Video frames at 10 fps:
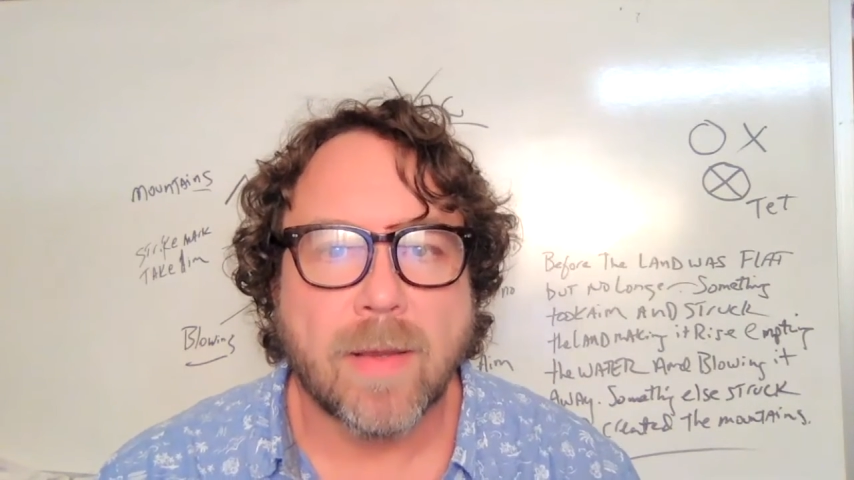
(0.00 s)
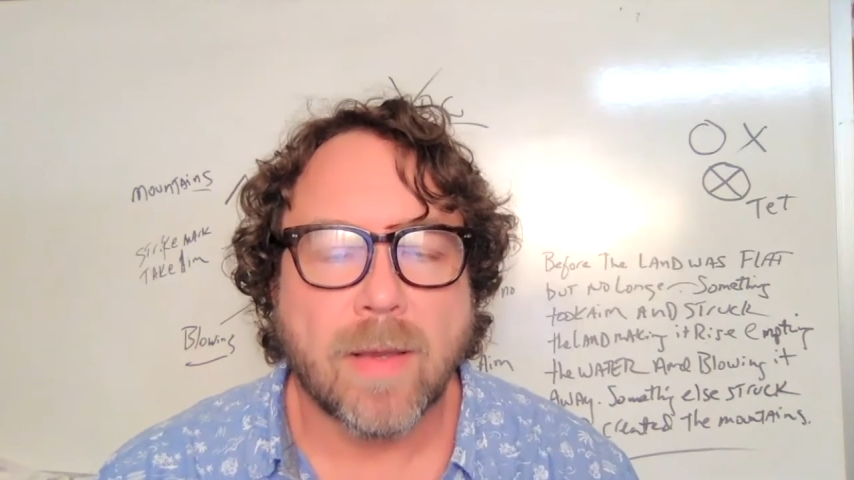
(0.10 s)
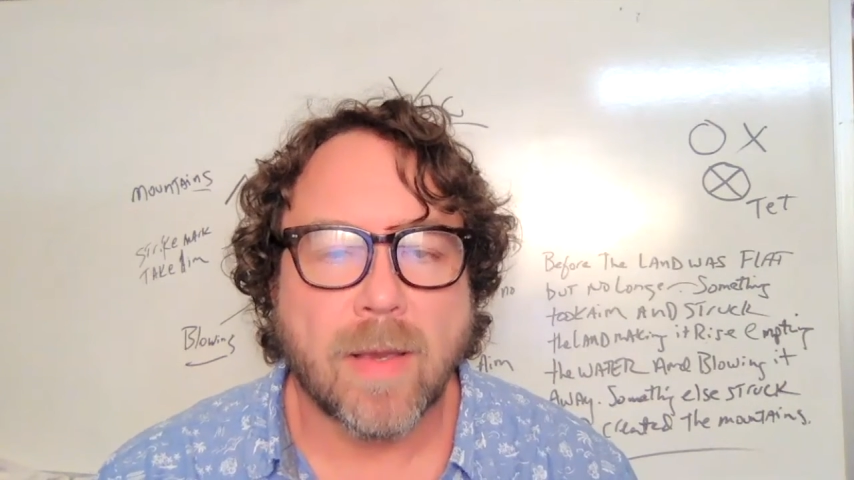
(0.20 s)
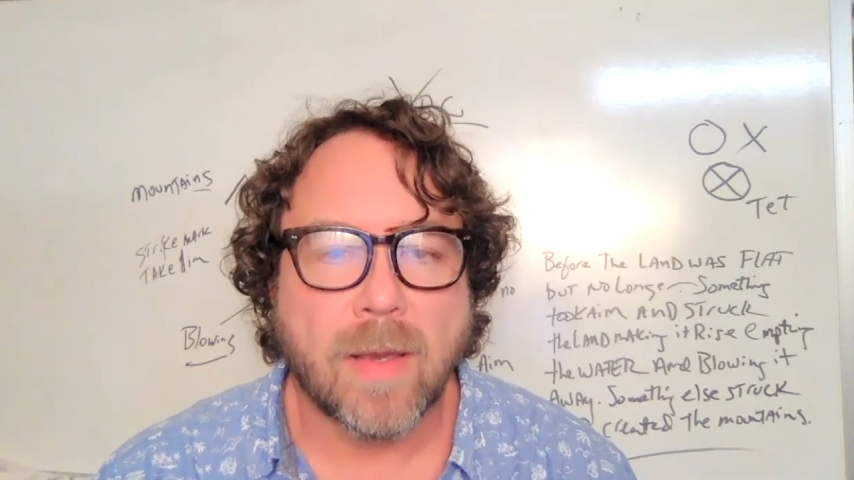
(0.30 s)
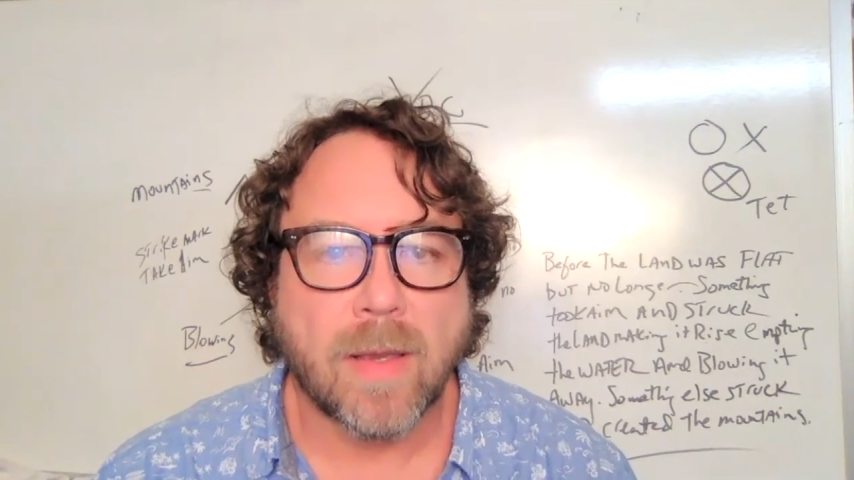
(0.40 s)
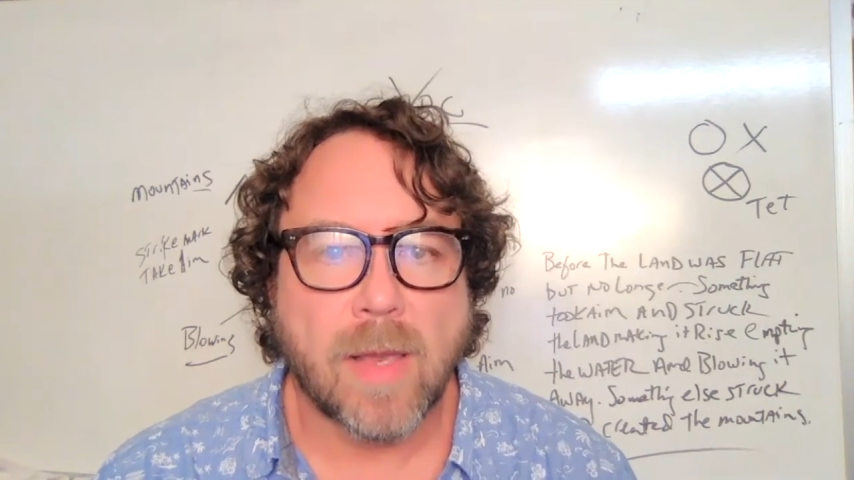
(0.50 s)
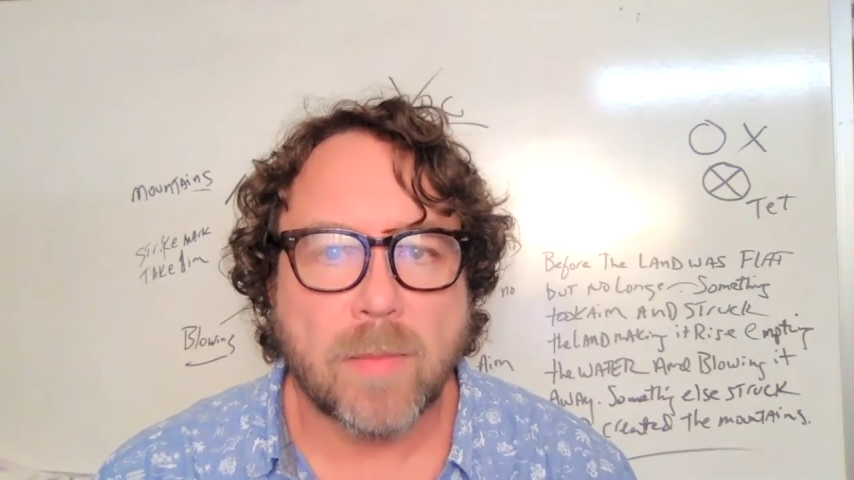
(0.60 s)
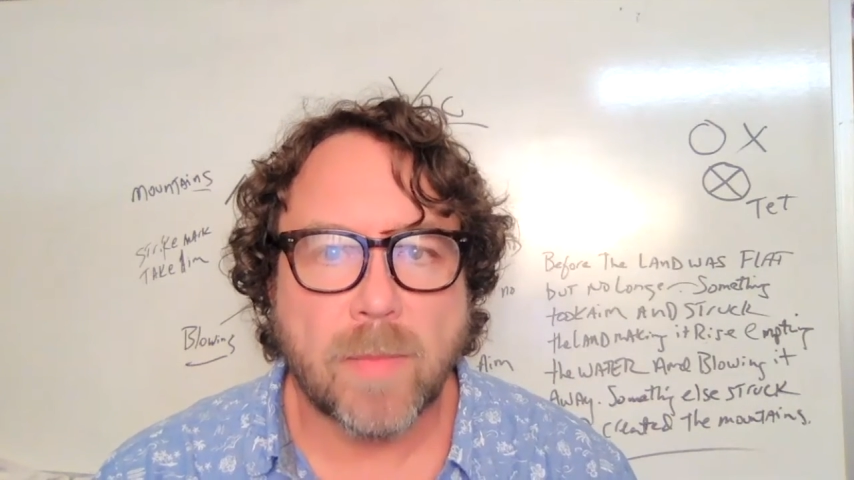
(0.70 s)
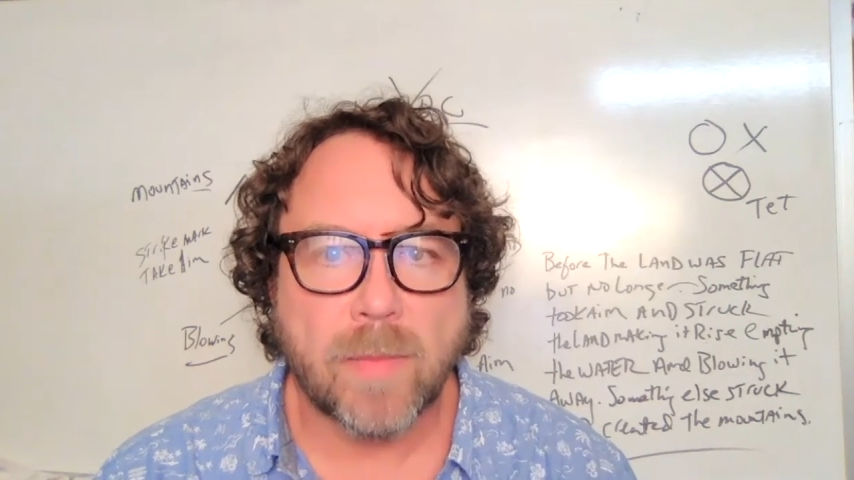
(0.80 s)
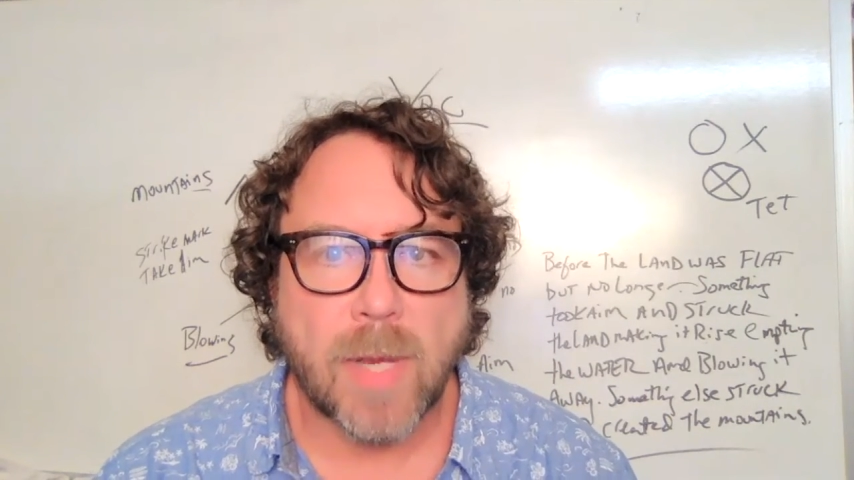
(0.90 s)

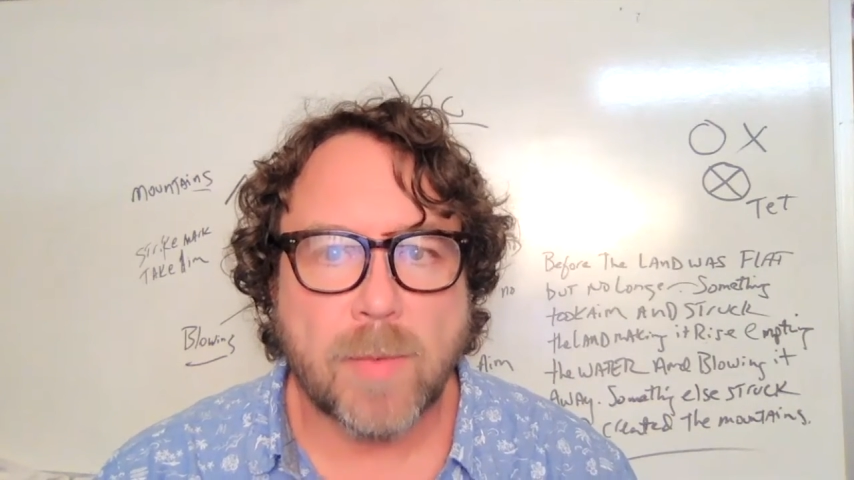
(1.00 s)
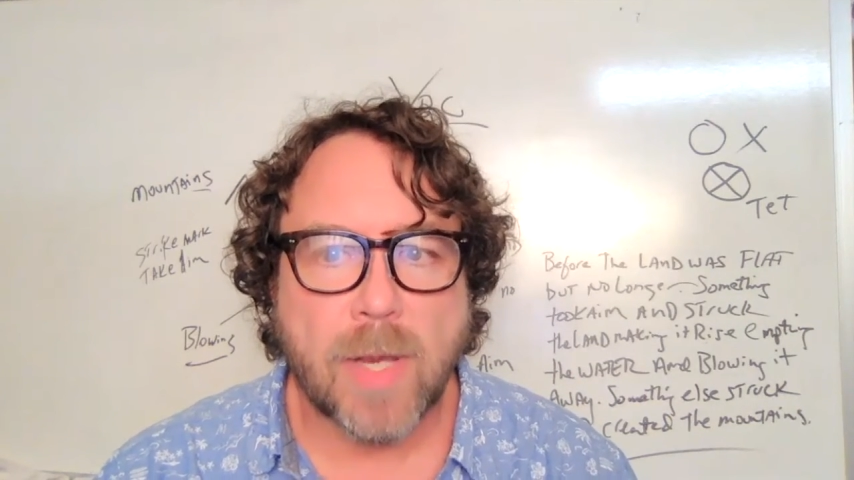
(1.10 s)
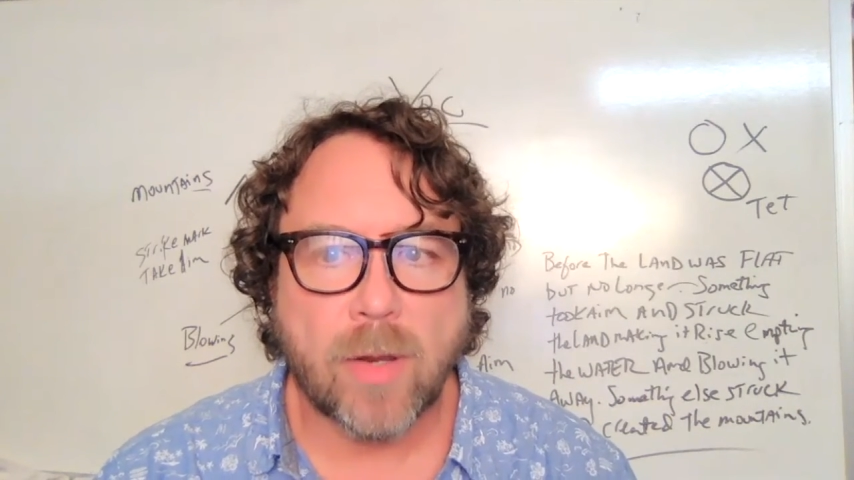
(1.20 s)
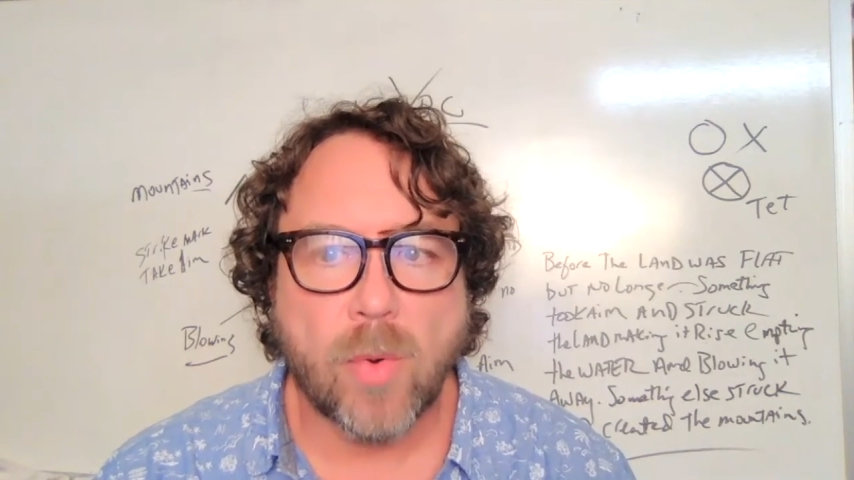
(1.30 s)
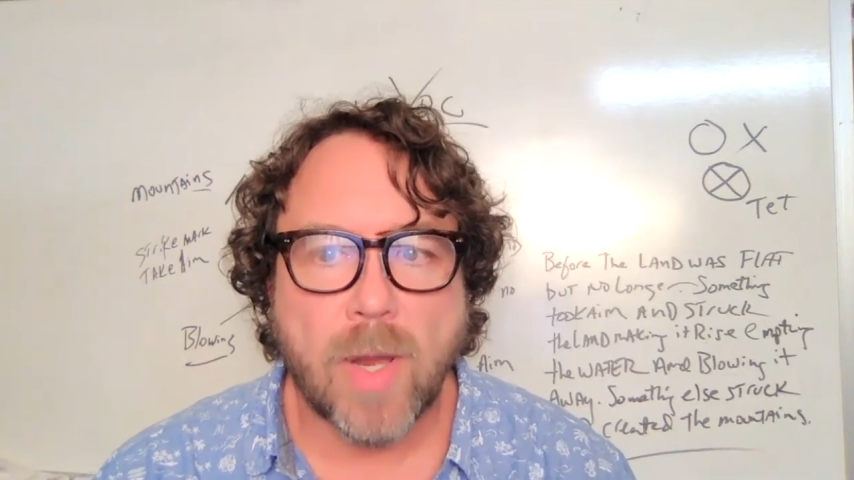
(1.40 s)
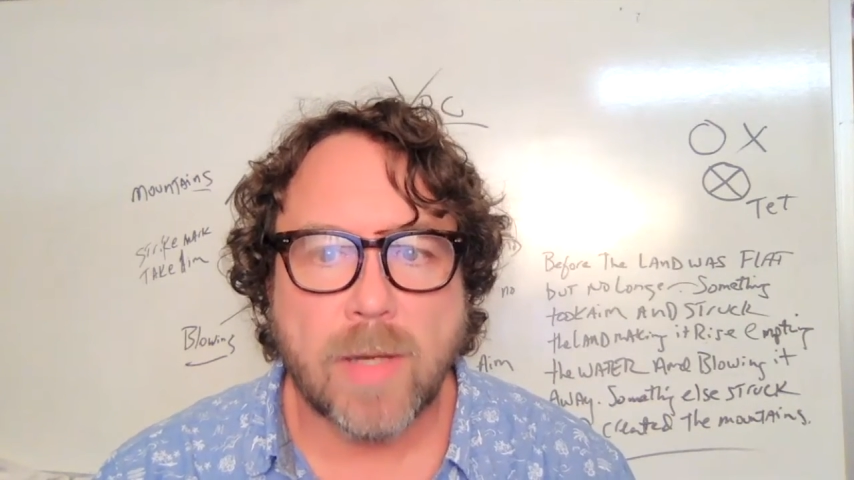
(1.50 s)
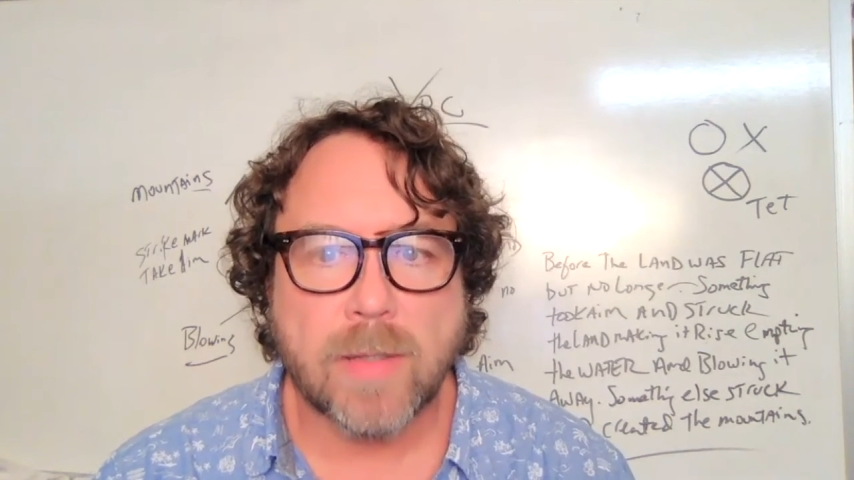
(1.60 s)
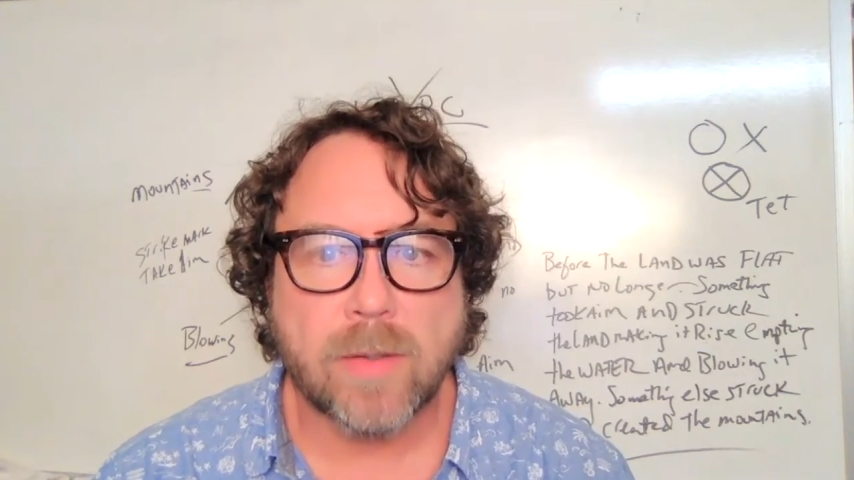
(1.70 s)
I'm not quite